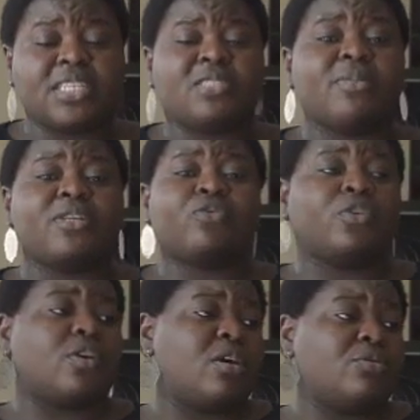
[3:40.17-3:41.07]
It's meant
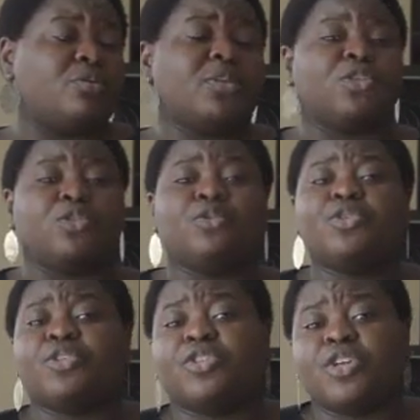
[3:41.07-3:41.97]
for, God forbid, you
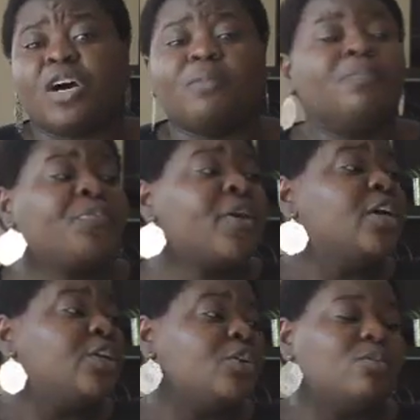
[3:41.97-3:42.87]
lose your job.
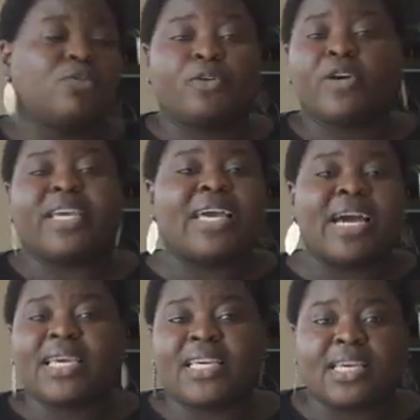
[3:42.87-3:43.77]
Before
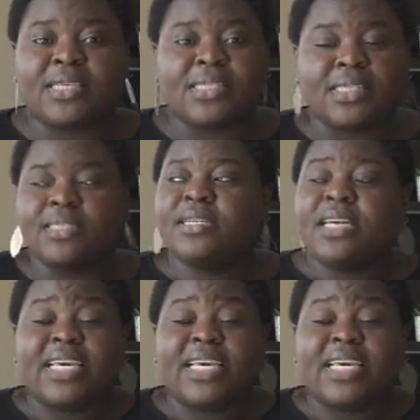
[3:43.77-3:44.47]
EI kicks in,